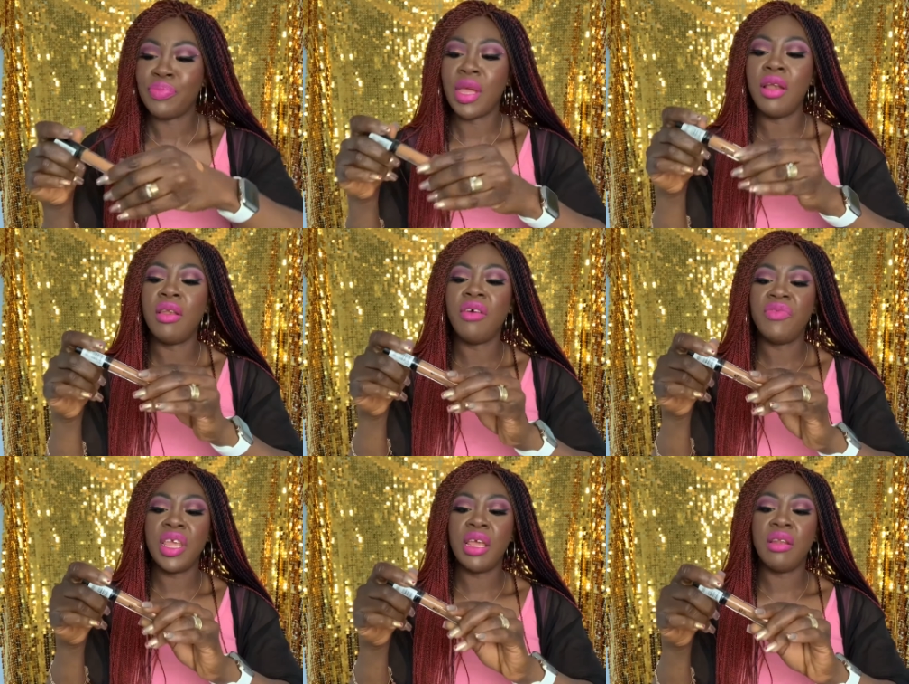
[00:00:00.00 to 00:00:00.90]

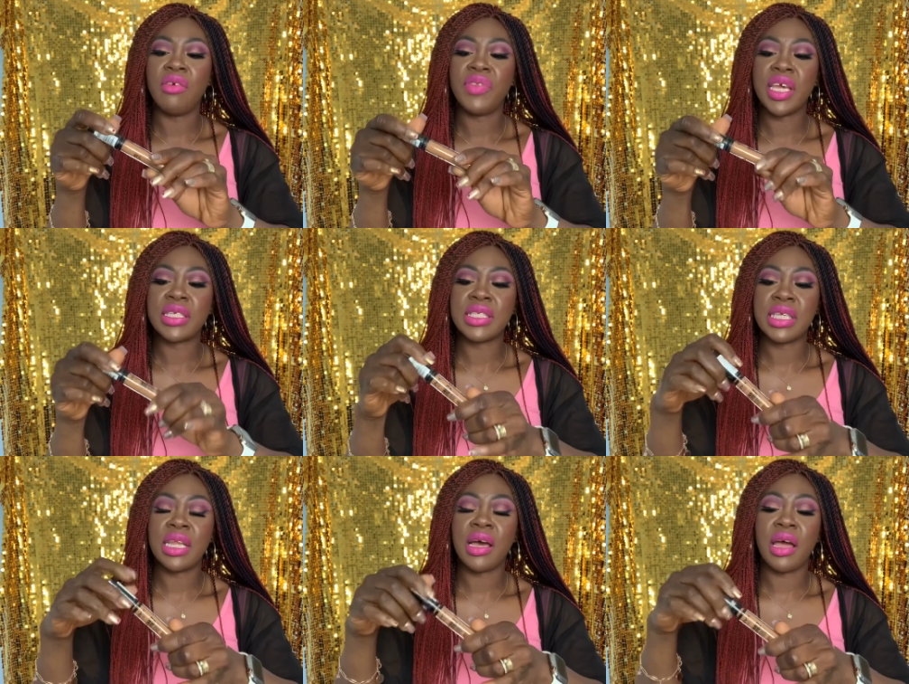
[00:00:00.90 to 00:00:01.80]
lovely, lovely
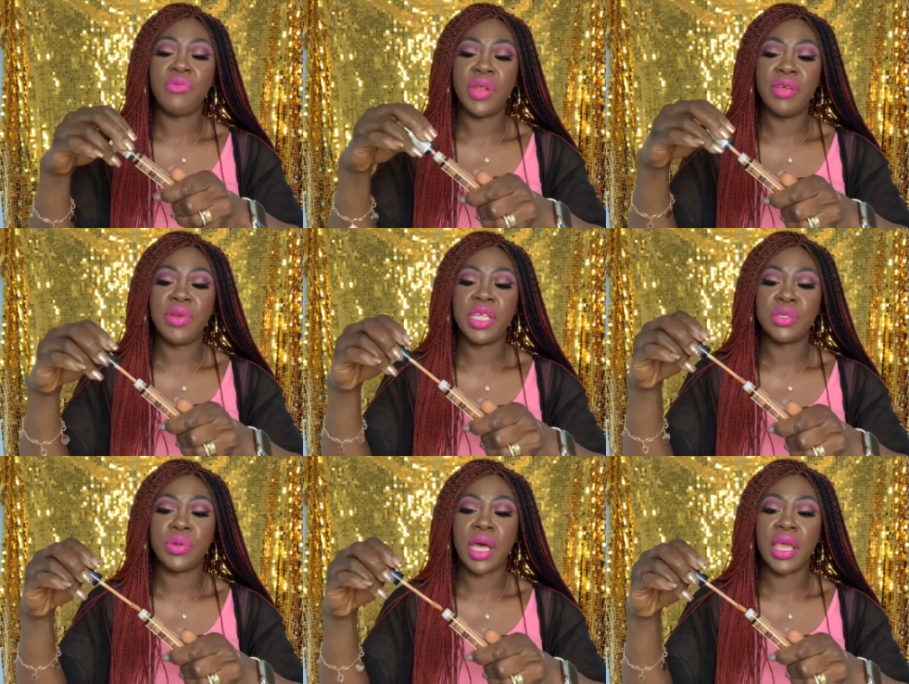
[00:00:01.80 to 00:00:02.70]
concealer. I really, really
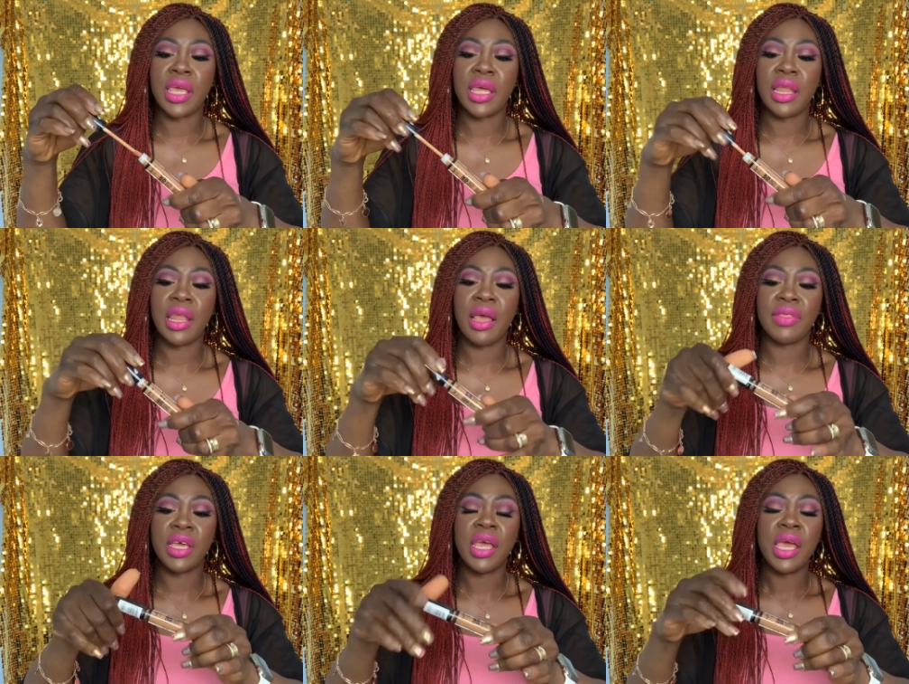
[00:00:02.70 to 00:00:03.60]
do like it. I like
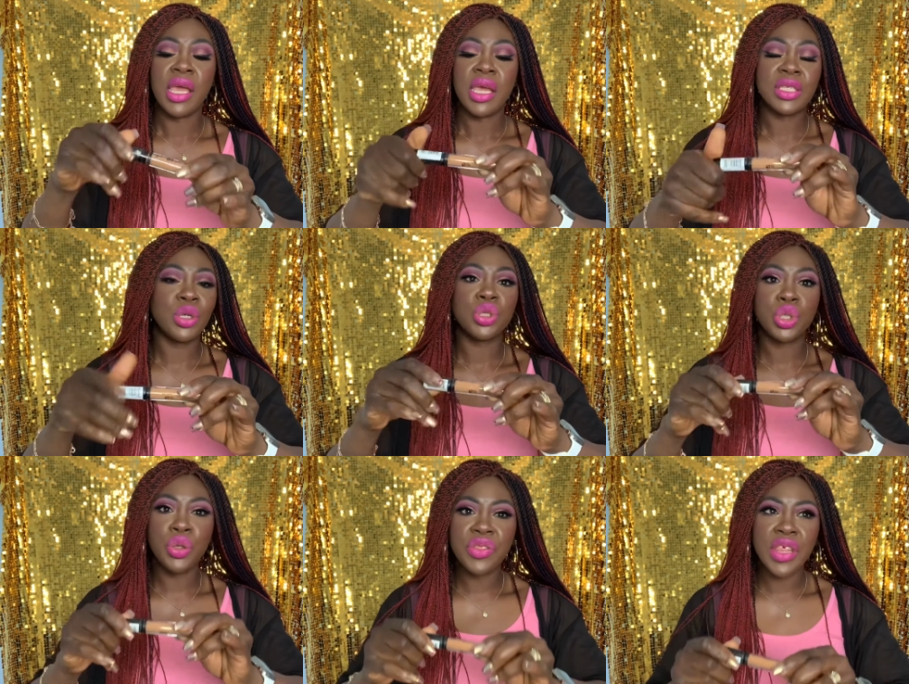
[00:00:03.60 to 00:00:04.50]
that it's not
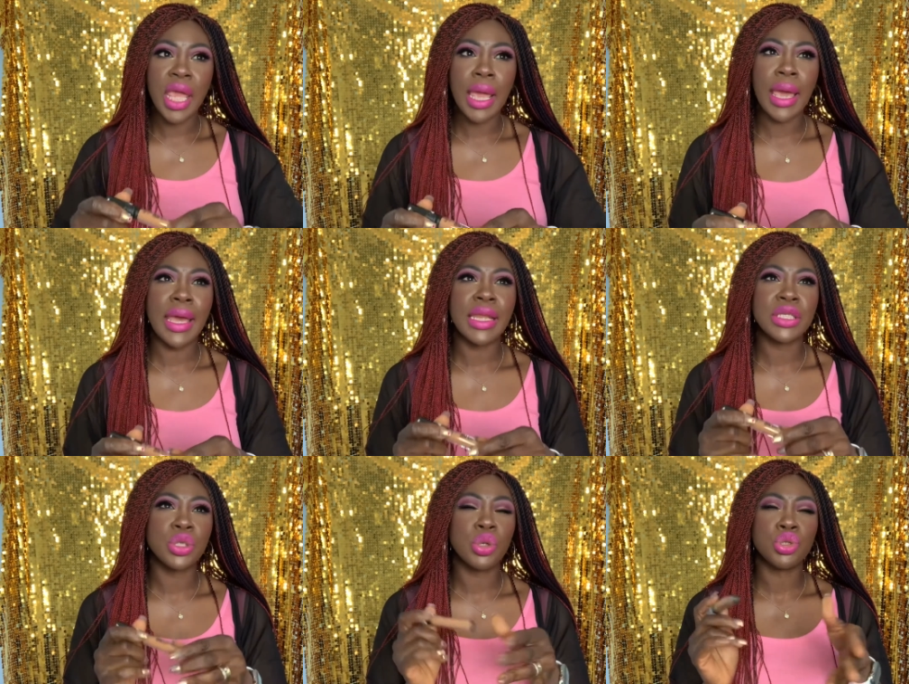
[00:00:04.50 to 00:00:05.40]
too thick and
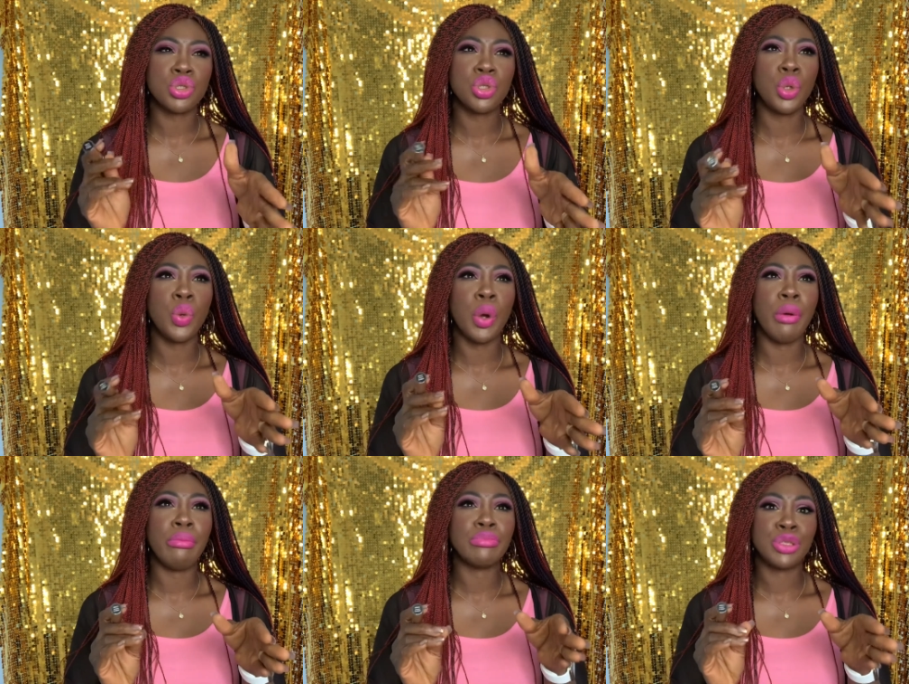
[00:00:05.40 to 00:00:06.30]
it's not too
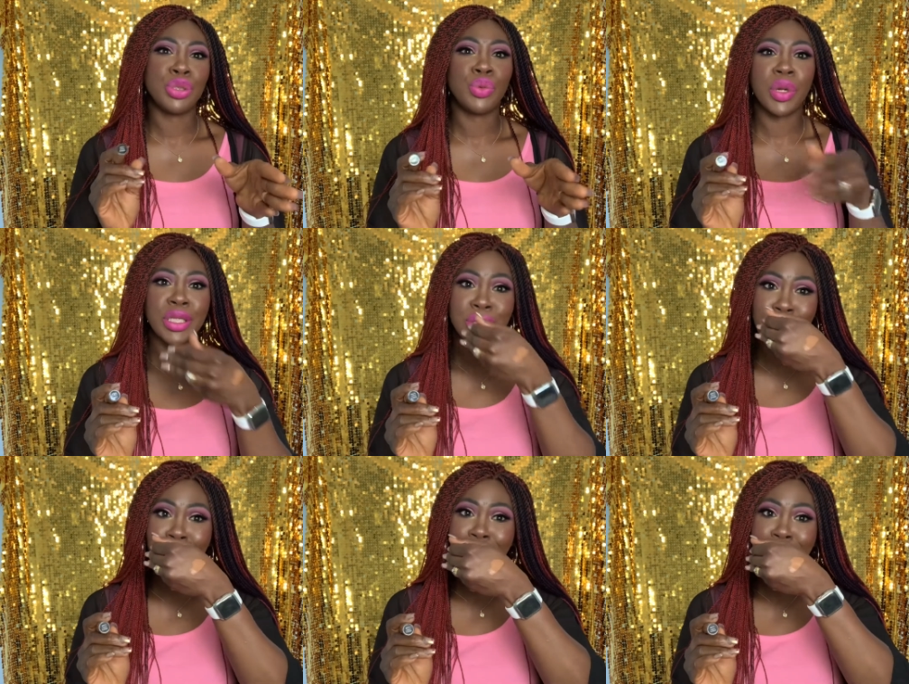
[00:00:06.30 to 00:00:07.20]
too runny. So
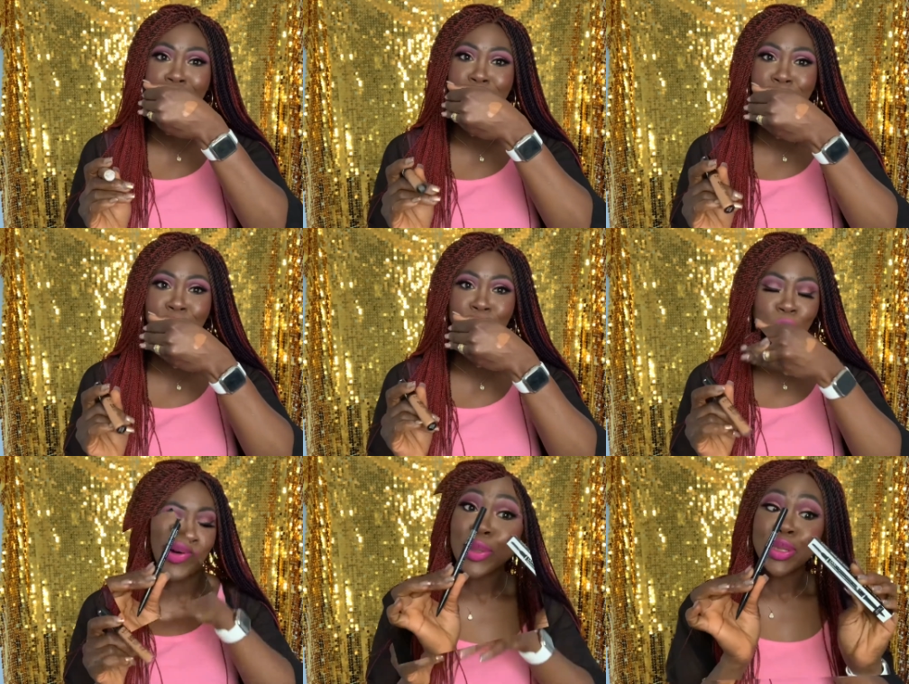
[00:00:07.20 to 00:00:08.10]
yeah, that's a good
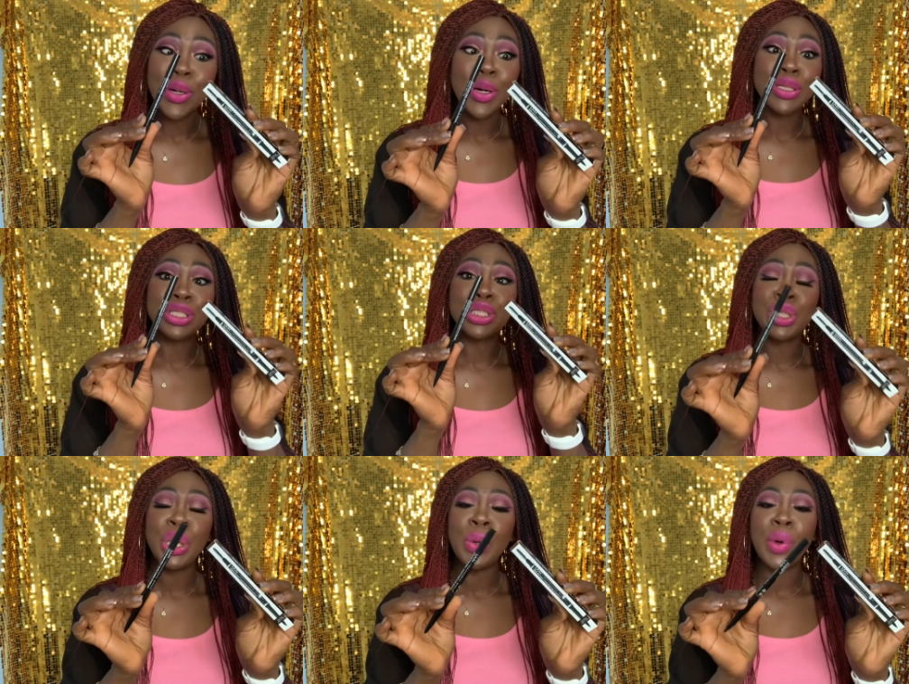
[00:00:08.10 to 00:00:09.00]
one. I also got
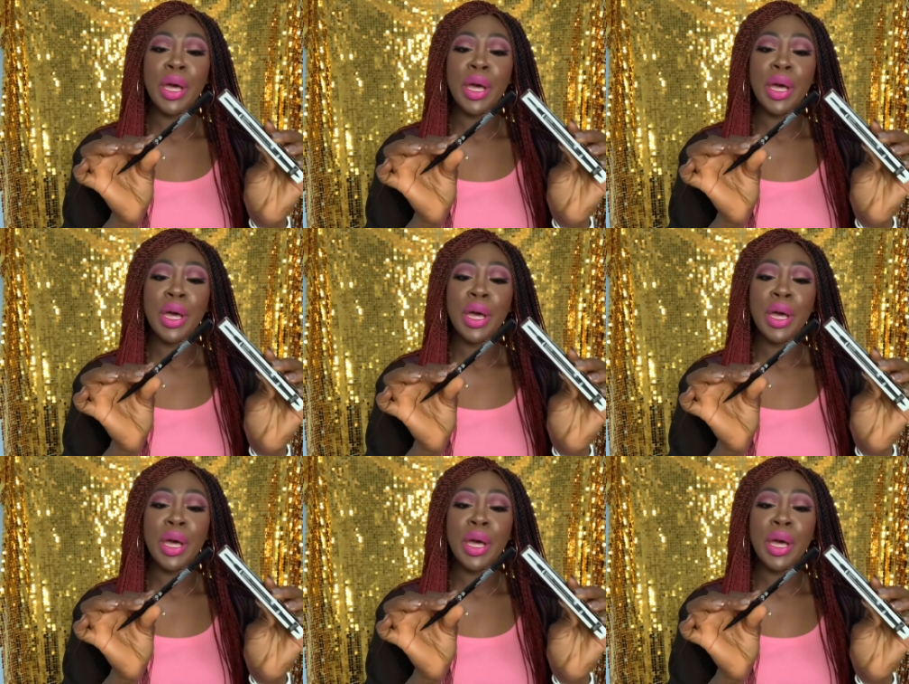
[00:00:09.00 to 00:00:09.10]
two